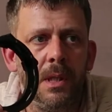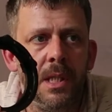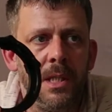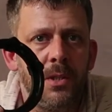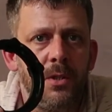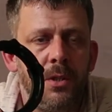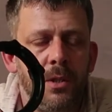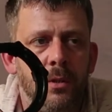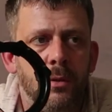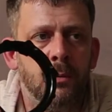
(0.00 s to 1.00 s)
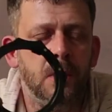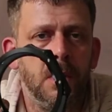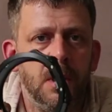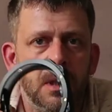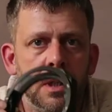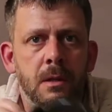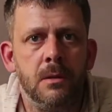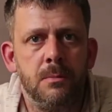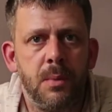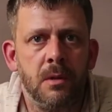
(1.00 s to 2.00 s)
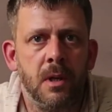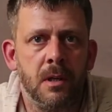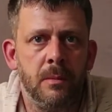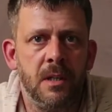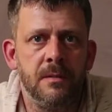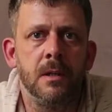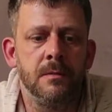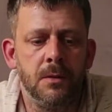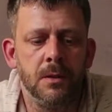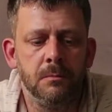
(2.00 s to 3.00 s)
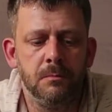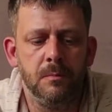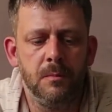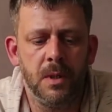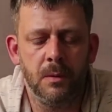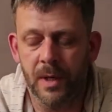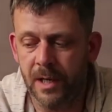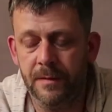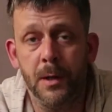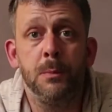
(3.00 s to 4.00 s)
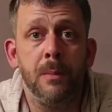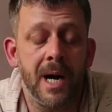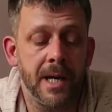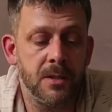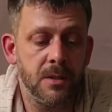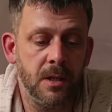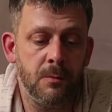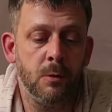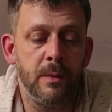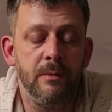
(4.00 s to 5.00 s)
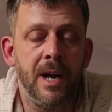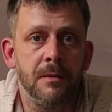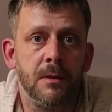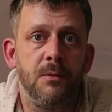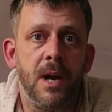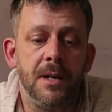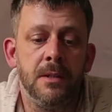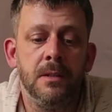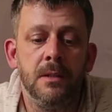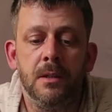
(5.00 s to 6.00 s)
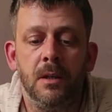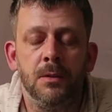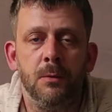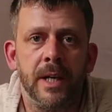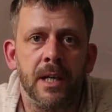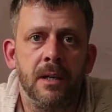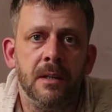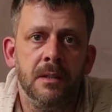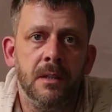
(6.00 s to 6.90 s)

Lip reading: is to use probably a little bit of olive oil when you first buy it and rub it round the thread on the ring,